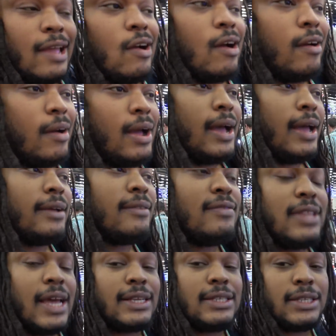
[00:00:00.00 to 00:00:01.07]
go to
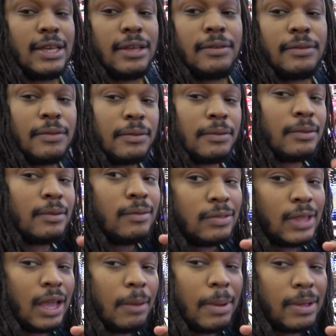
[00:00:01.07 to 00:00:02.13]
ARI. That's it.
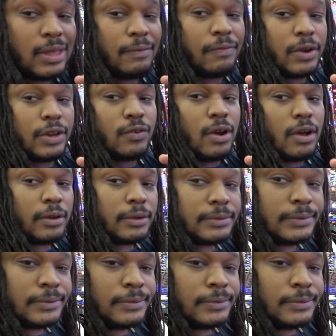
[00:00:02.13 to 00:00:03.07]
Think about that free